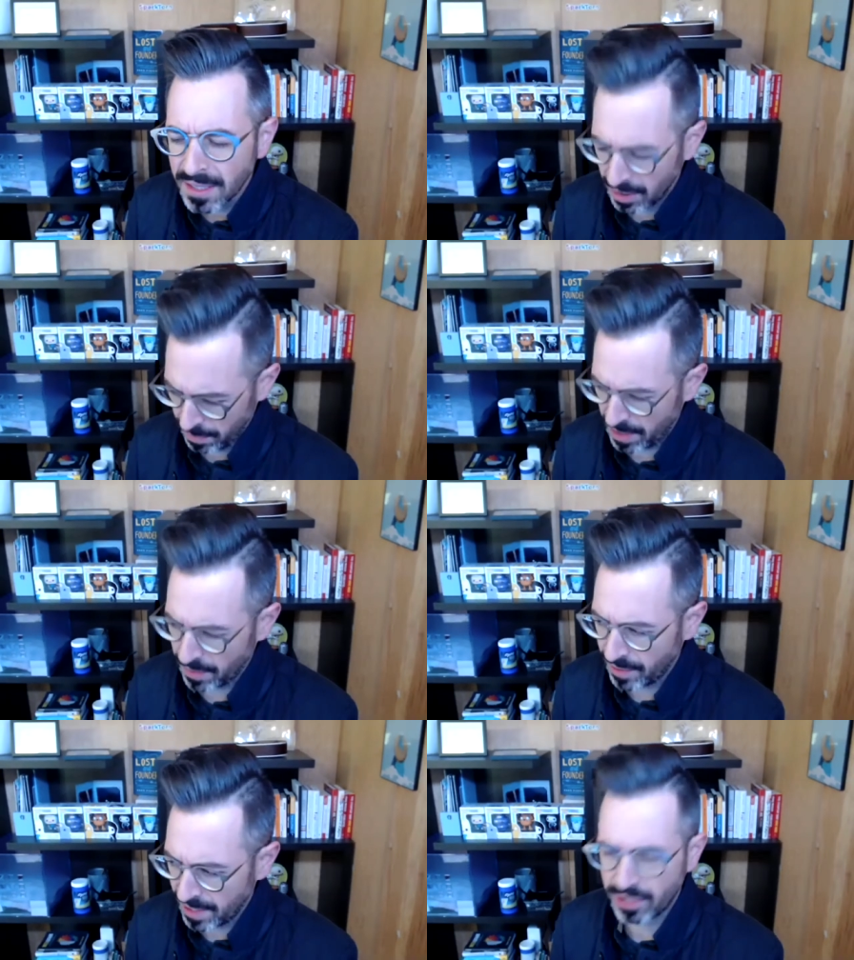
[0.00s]
bit of
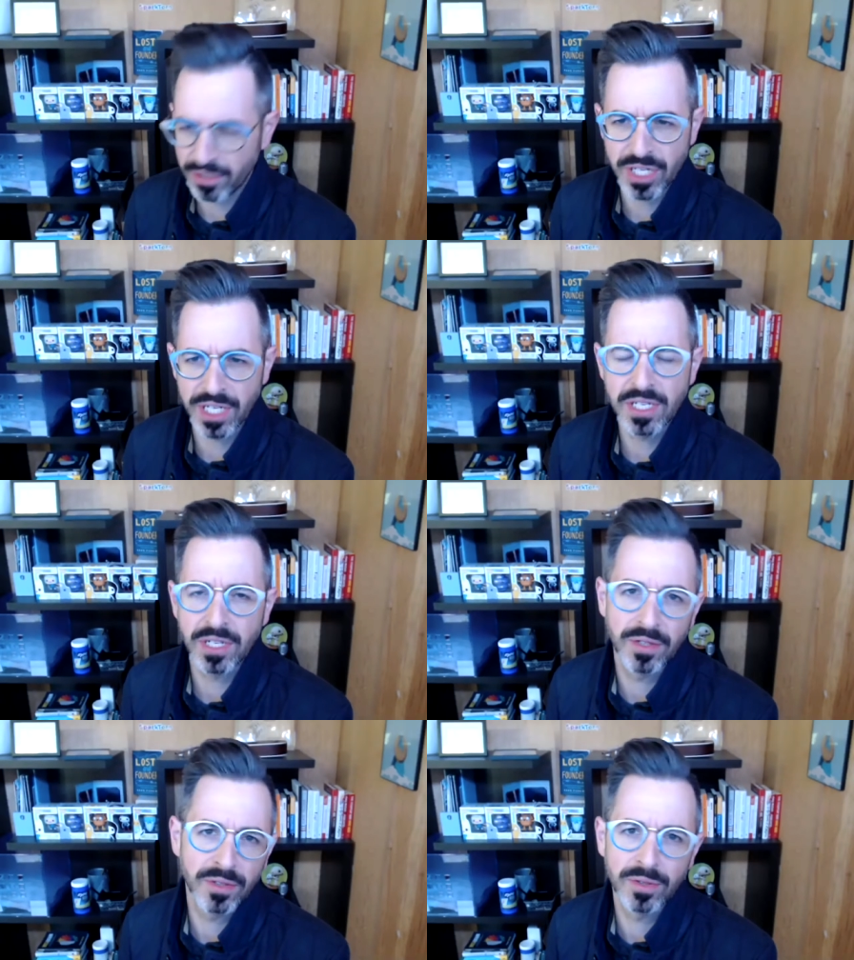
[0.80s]
research
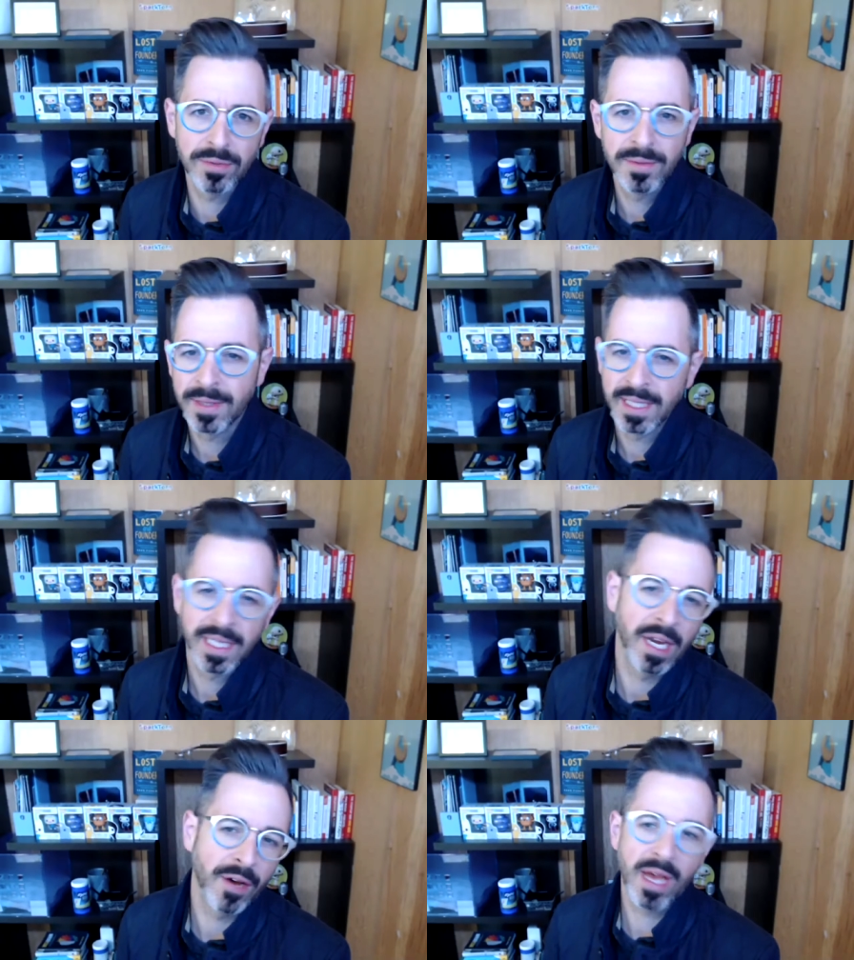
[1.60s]
into,
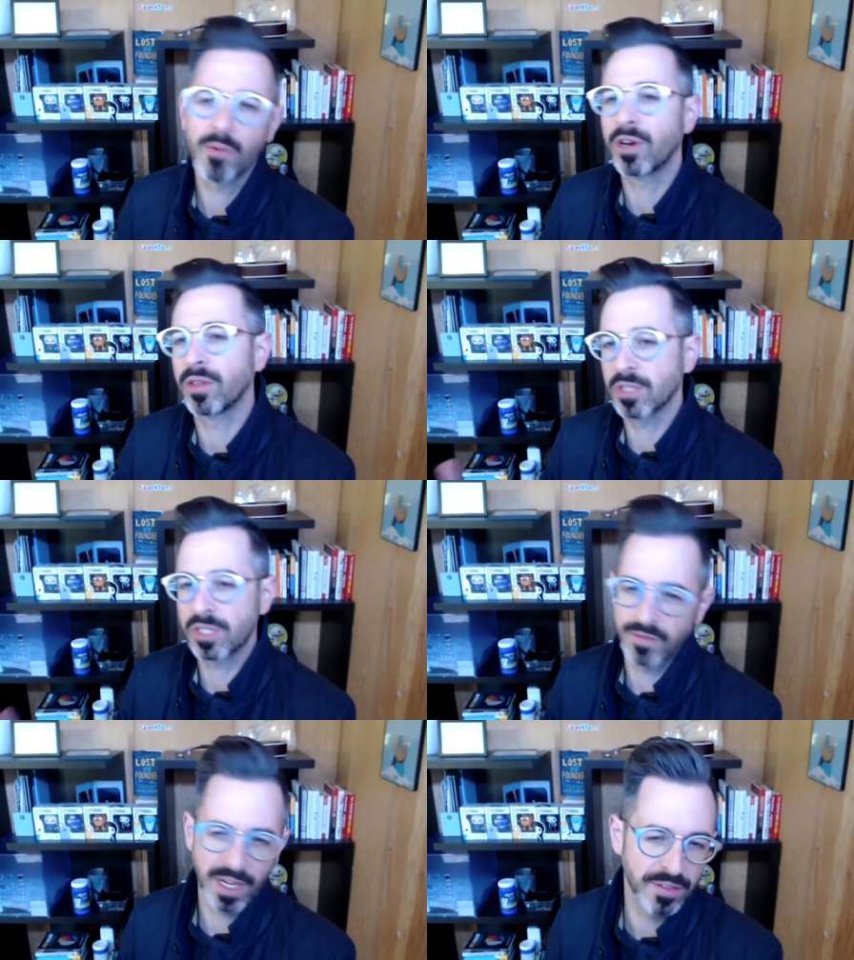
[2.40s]
you know, hey, what are the most
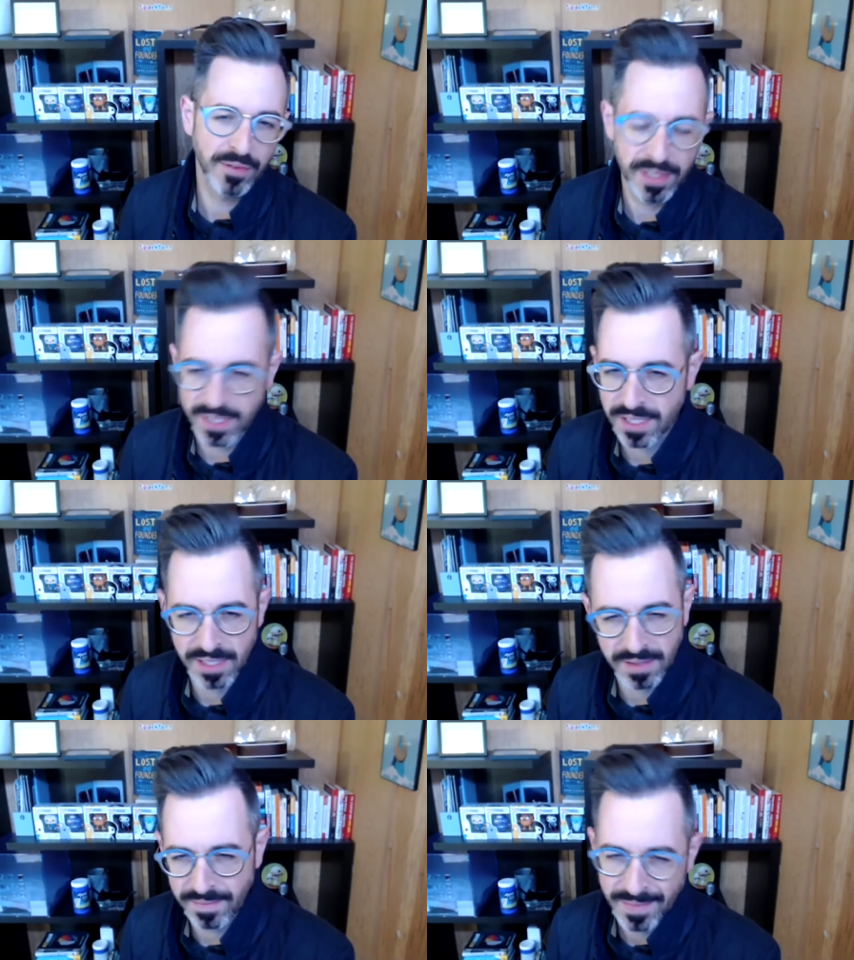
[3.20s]
effective ones,
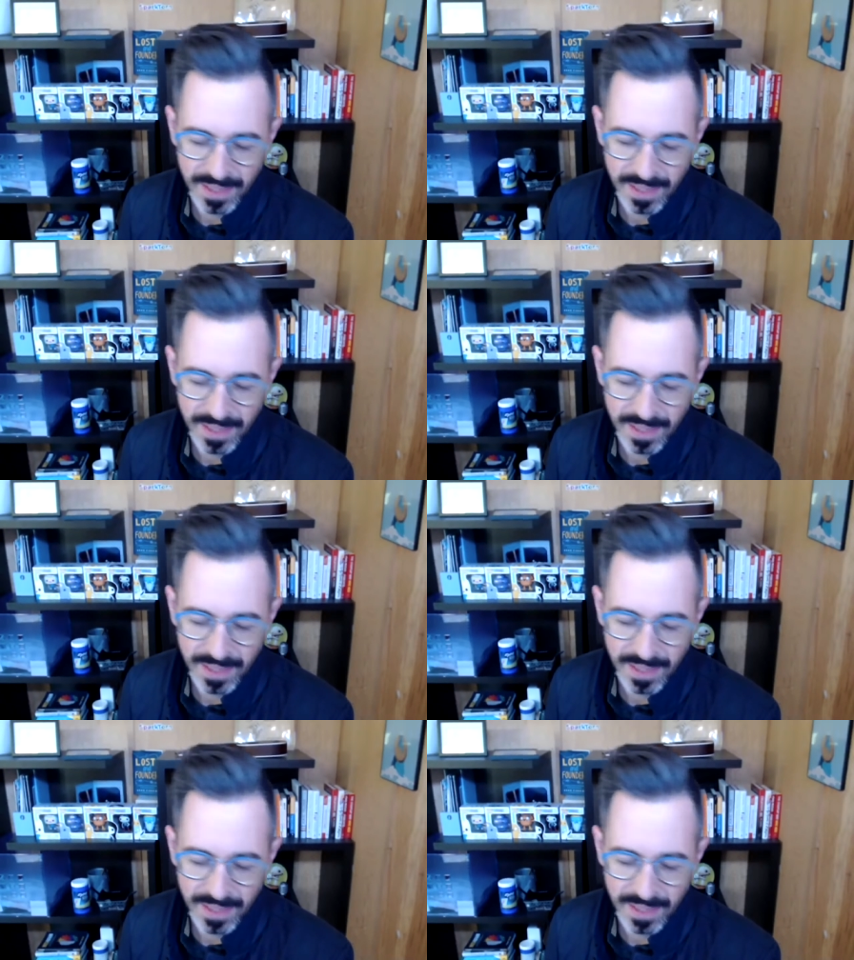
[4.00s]
and